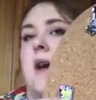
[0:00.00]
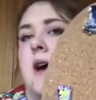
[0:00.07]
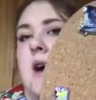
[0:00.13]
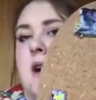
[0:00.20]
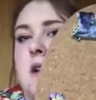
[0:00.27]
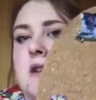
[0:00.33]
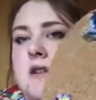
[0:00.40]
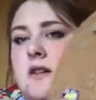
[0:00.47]
I
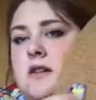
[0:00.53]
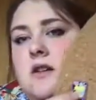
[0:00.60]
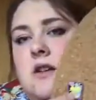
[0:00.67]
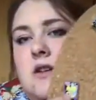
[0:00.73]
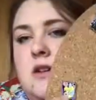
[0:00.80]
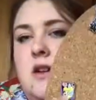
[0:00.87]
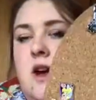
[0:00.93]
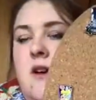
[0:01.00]
had
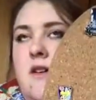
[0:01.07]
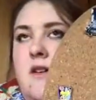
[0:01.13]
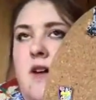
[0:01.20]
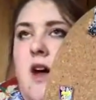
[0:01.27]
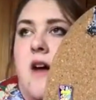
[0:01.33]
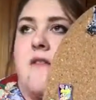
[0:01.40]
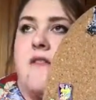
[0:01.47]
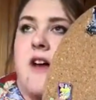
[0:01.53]

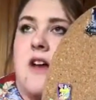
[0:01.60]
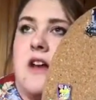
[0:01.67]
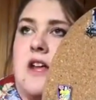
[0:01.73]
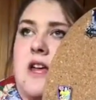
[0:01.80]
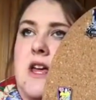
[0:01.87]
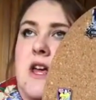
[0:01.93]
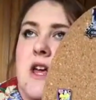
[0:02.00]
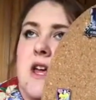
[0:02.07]
a
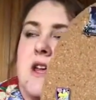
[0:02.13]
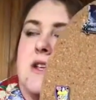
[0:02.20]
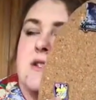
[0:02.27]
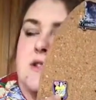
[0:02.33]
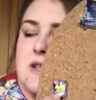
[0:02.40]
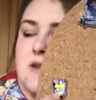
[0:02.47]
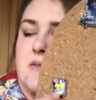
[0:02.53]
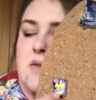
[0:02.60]
very
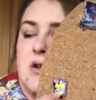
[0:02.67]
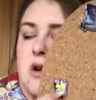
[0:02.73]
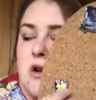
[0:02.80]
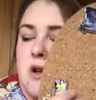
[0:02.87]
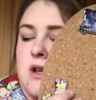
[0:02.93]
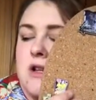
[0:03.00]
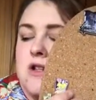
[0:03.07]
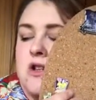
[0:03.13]
slim
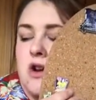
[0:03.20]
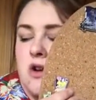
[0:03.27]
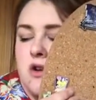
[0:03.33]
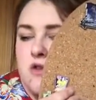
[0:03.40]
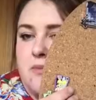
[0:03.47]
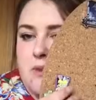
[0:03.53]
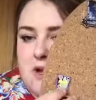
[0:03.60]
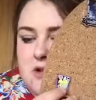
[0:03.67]
knowledge
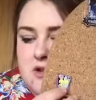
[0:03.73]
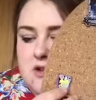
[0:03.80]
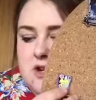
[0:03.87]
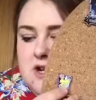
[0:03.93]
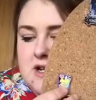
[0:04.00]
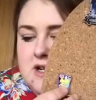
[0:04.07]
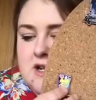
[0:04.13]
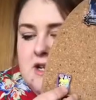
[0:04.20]
of pin
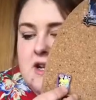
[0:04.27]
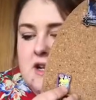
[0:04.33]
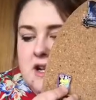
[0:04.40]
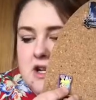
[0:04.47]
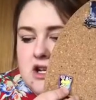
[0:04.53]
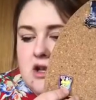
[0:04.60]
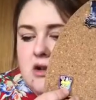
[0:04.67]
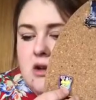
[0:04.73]
trading, and I
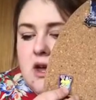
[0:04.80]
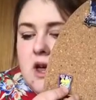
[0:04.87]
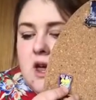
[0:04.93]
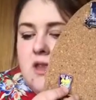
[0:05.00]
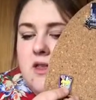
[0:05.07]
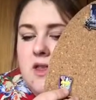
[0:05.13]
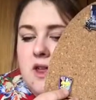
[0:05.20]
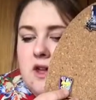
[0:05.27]
knew
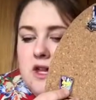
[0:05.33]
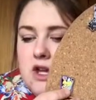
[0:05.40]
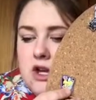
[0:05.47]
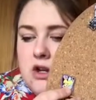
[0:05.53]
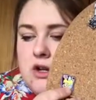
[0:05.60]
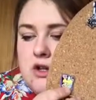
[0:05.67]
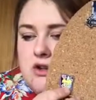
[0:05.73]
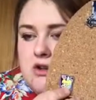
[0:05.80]
that you
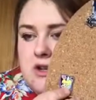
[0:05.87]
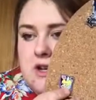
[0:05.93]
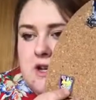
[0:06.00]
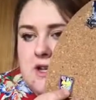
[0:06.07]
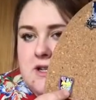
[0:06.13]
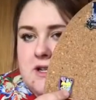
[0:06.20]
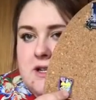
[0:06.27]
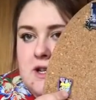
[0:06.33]
couldn't
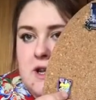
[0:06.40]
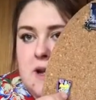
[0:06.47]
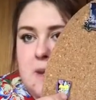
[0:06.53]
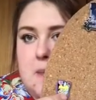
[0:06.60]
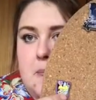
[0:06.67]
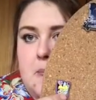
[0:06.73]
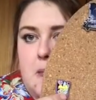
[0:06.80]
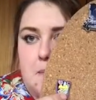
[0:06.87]
trade
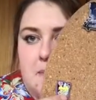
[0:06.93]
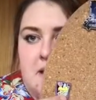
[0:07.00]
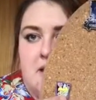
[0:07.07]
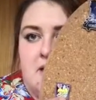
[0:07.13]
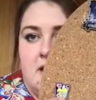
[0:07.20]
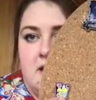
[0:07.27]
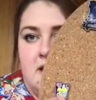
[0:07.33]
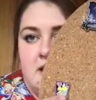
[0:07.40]
a pin
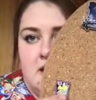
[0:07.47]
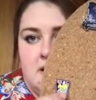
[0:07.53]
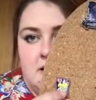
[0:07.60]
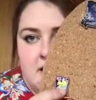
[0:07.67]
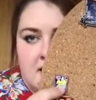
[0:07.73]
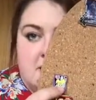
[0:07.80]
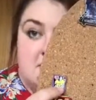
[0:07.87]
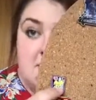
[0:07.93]
that
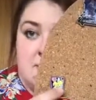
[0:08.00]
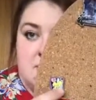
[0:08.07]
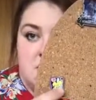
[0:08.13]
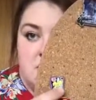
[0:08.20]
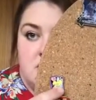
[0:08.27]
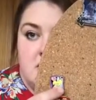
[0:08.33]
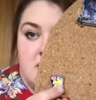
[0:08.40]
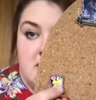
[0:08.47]
cast members
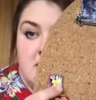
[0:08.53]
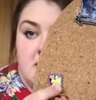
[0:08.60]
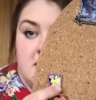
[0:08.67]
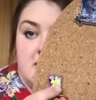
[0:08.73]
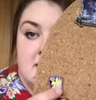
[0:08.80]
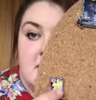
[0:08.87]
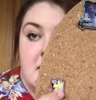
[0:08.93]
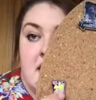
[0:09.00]
already
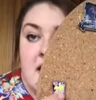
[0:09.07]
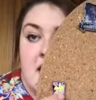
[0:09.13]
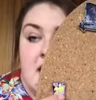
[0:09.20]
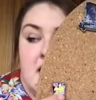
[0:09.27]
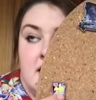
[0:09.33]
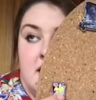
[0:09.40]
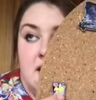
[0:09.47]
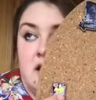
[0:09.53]
had.
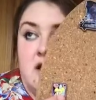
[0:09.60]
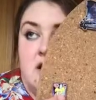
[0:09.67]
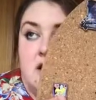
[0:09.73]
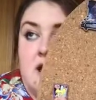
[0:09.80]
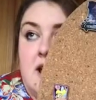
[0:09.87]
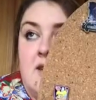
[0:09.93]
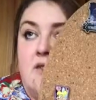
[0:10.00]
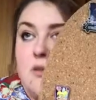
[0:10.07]
And
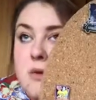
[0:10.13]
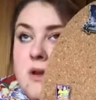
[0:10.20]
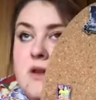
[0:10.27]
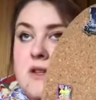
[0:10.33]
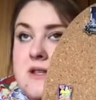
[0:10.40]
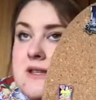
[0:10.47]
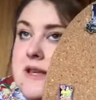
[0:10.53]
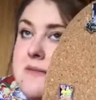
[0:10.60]
clearly, everyone had
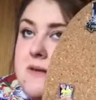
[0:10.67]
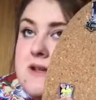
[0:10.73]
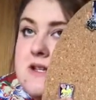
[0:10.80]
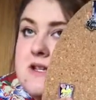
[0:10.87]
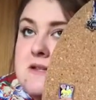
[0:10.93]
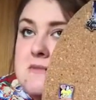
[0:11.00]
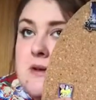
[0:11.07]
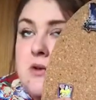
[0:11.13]
the same
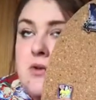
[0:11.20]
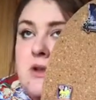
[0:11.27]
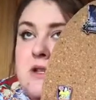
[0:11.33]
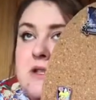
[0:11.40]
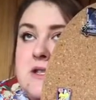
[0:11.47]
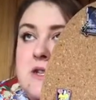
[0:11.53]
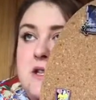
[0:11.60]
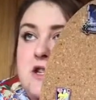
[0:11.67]
idea as me. Oh,
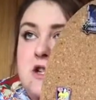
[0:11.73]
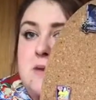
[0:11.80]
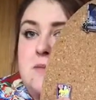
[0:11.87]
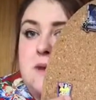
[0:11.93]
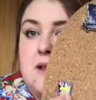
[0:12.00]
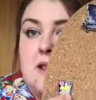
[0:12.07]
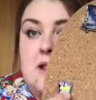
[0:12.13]
this is a cheap pin.